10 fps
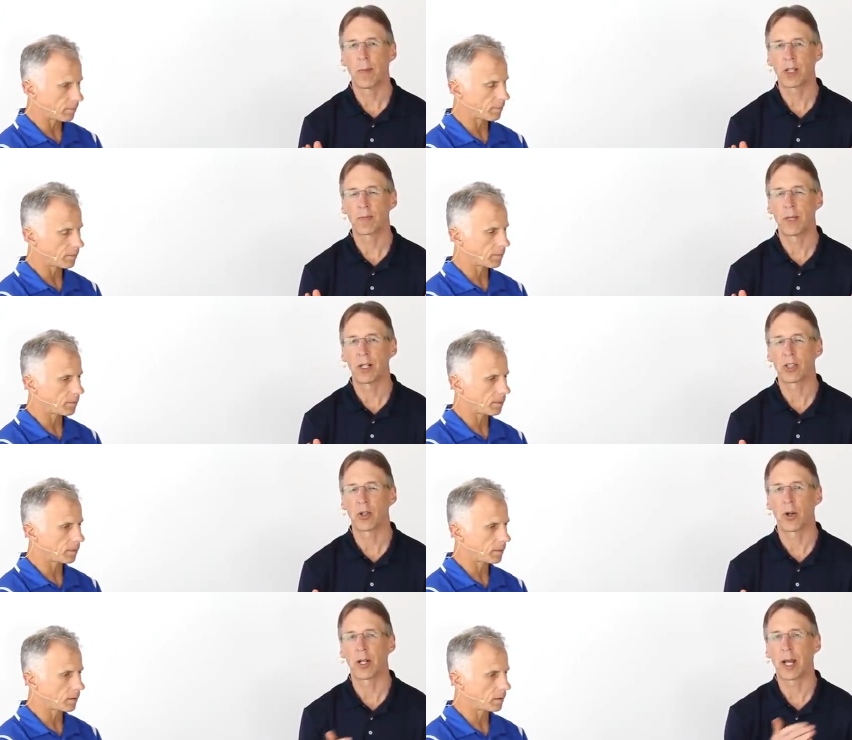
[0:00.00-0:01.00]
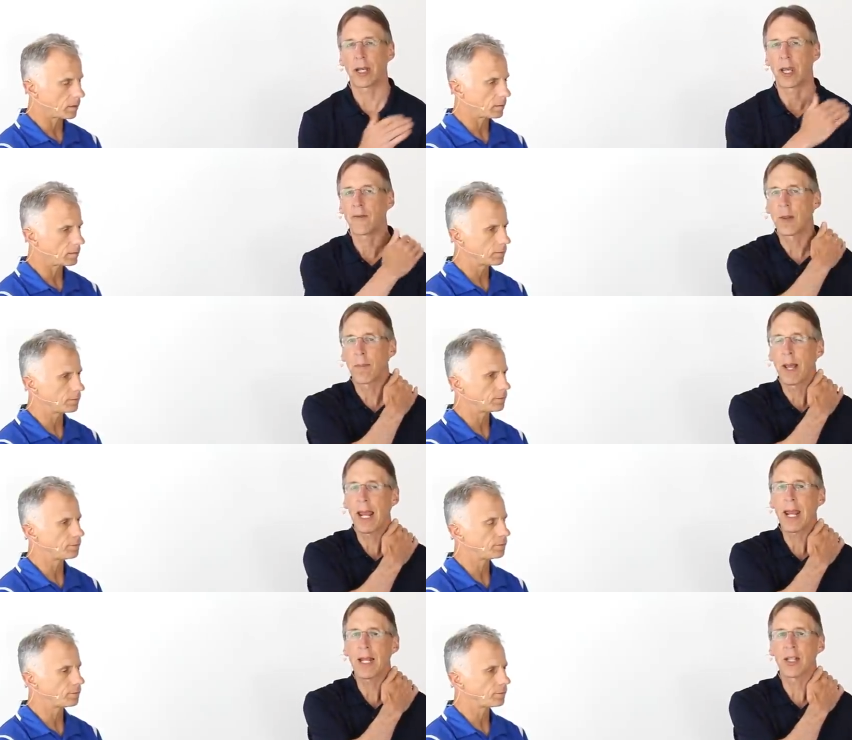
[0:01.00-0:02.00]
Speaker 1: much be assured, like if the
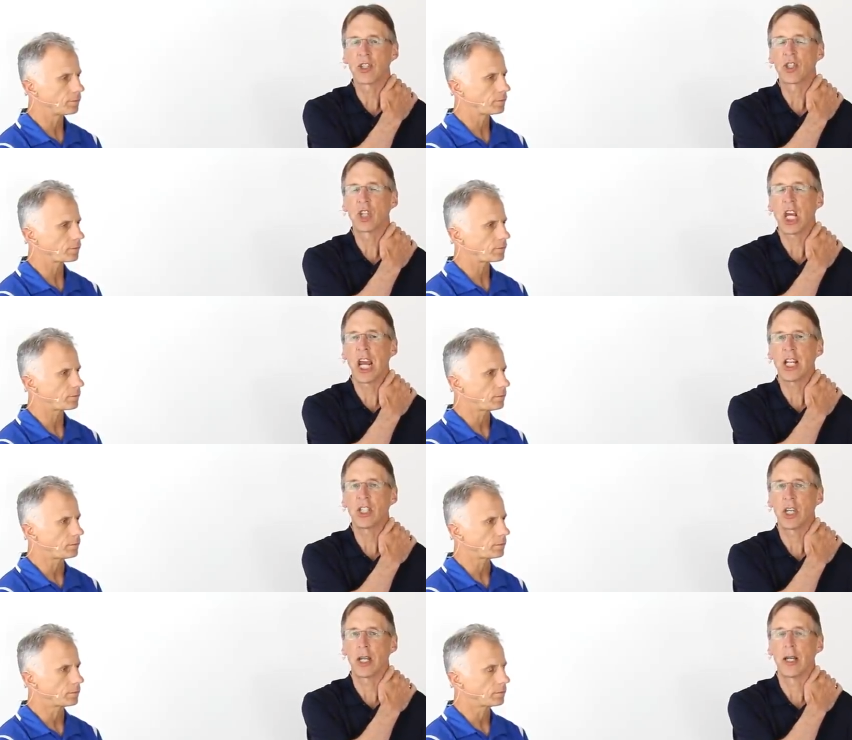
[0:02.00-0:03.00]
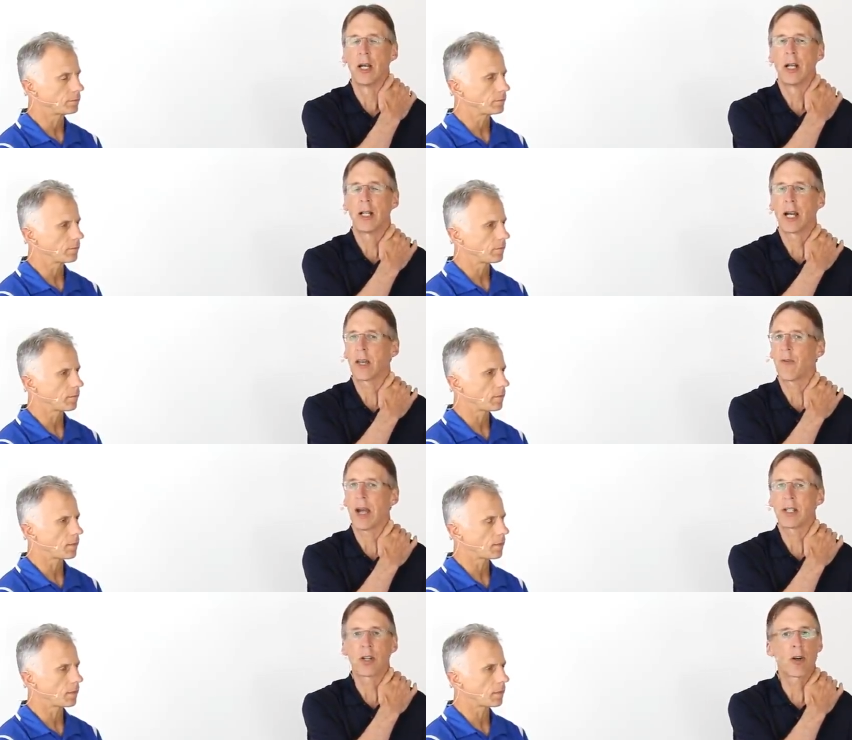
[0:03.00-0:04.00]
pain is changing, like if
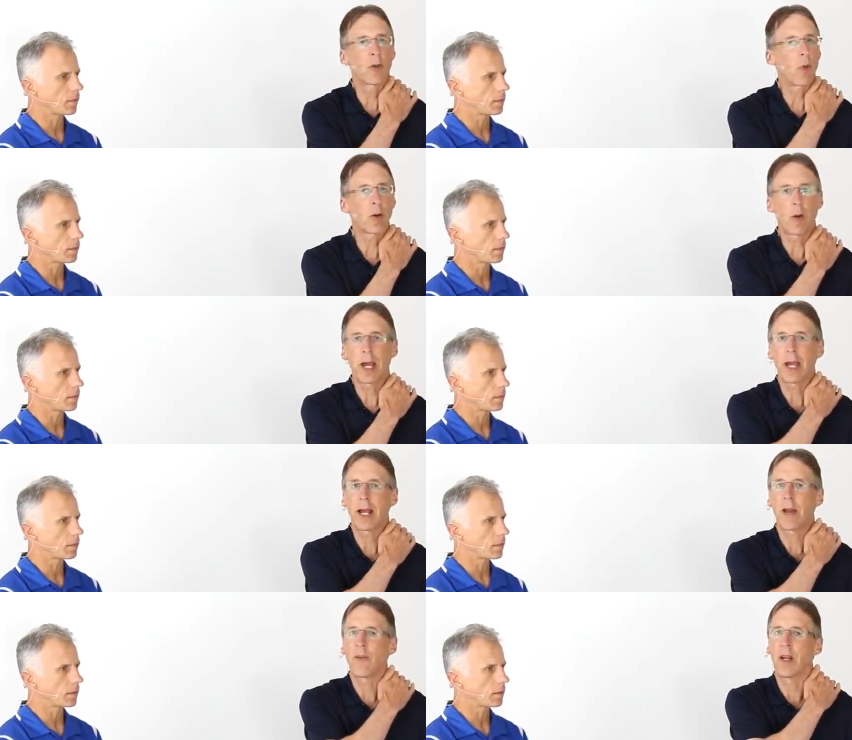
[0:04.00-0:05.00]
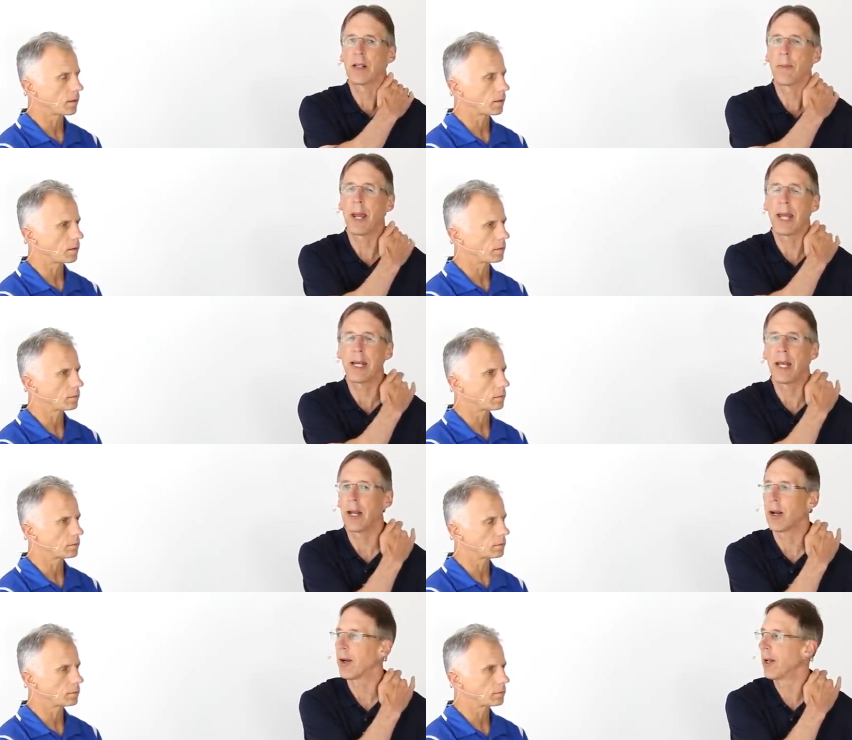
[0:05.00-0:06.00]
I turn one way and I feel the pain
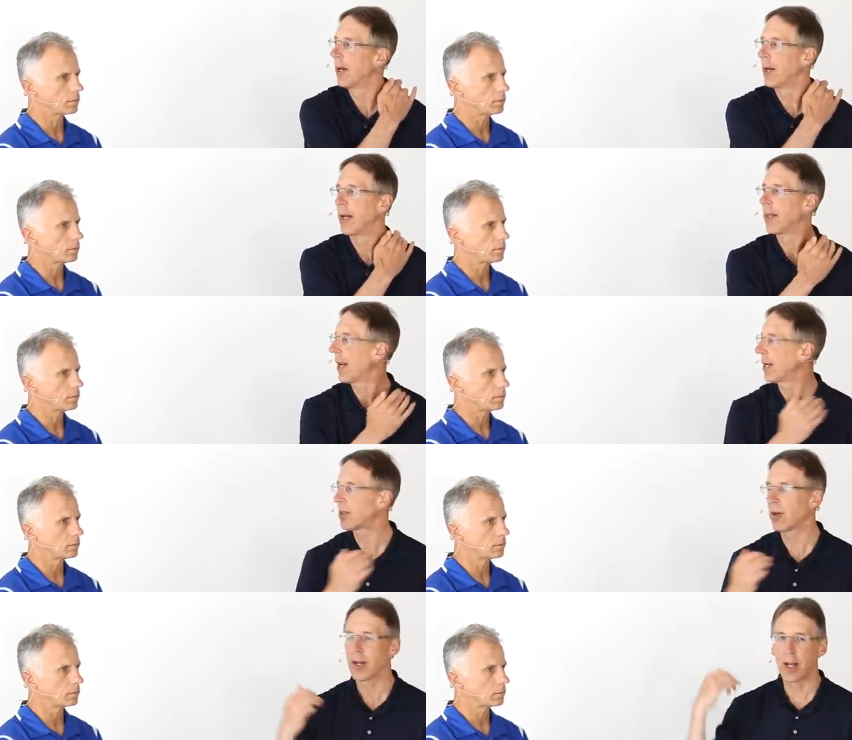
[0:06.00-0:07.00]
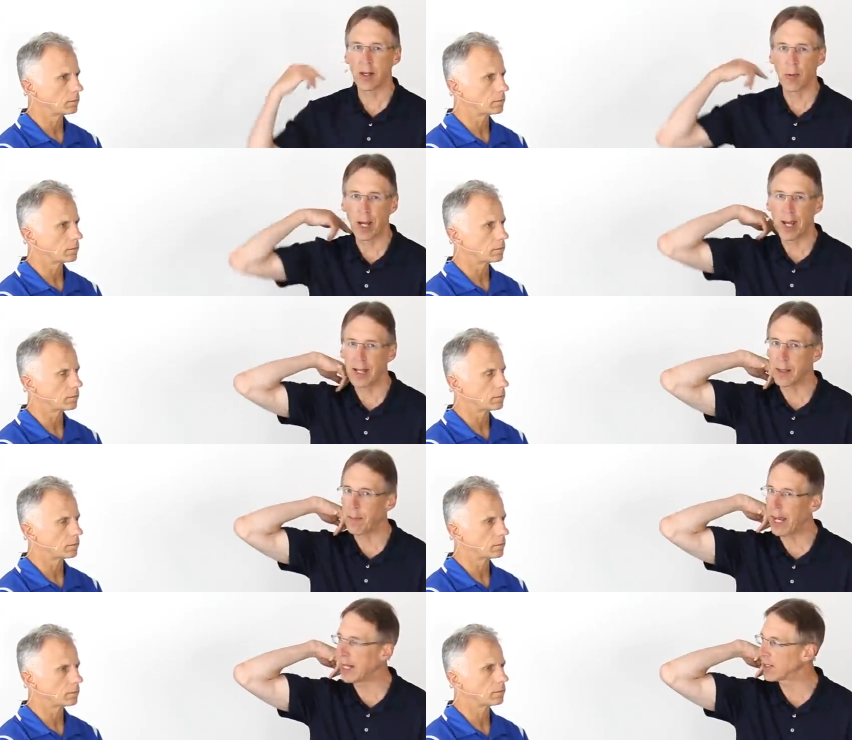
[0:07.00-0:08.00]
here, then I turn another way and the
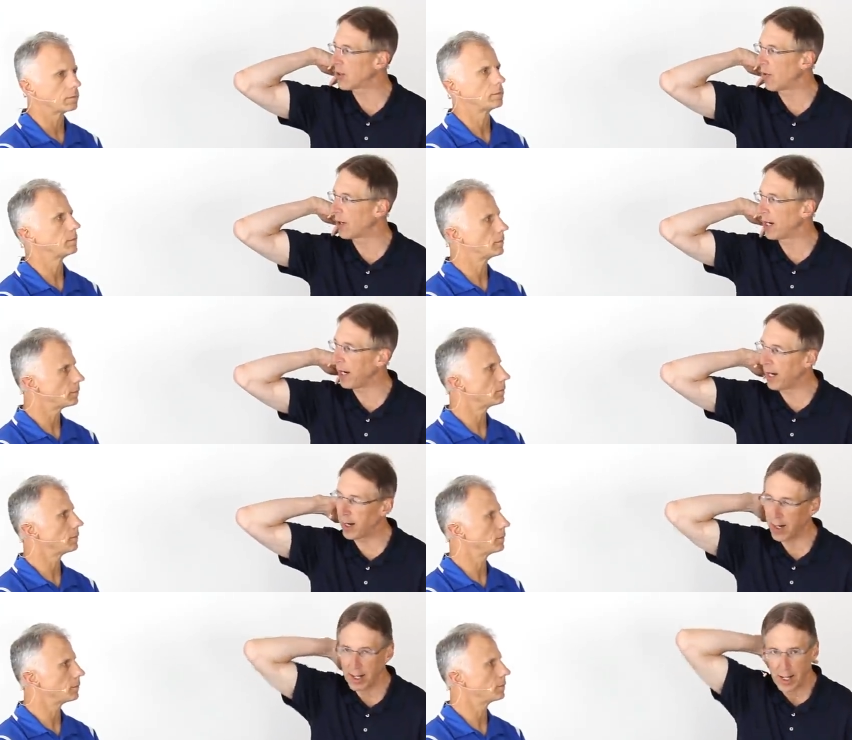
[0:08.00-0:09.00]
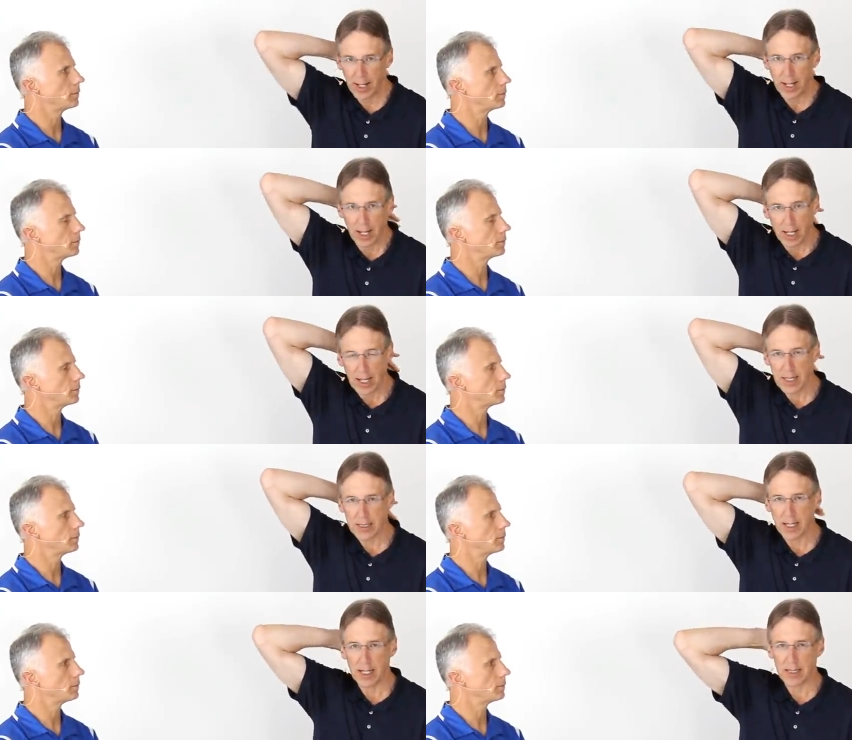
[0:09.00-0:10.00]
pain is over here. Mm -hmm. It,
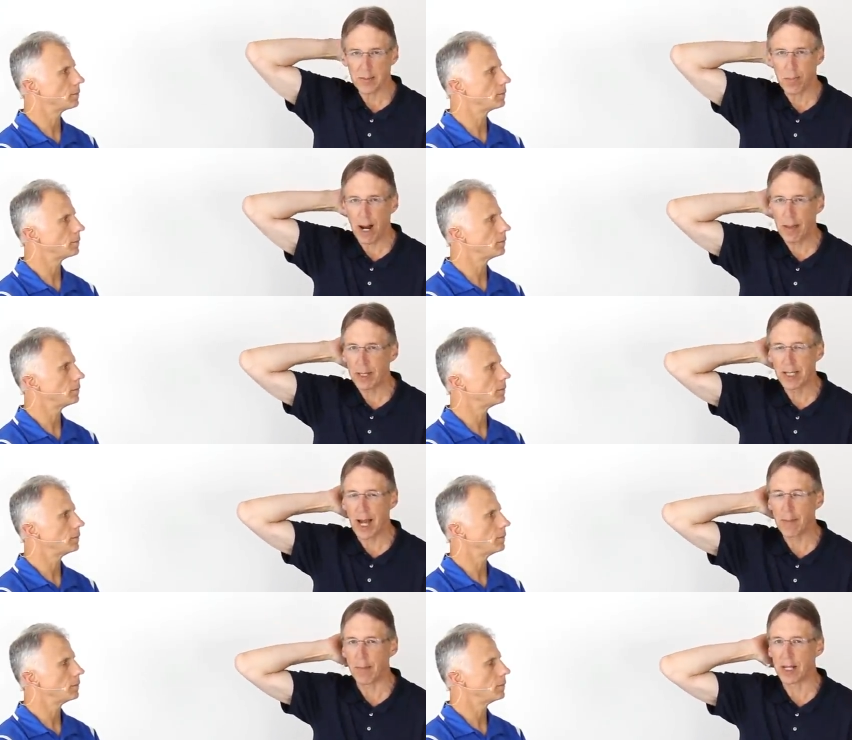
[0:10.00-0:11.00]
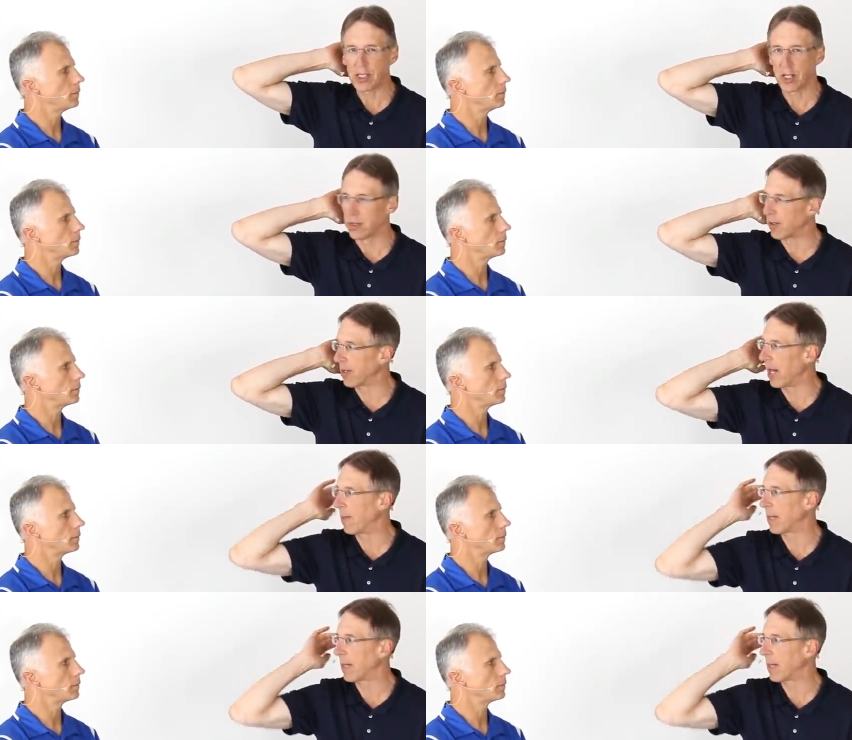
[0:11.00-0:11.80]
it's probably not muscular then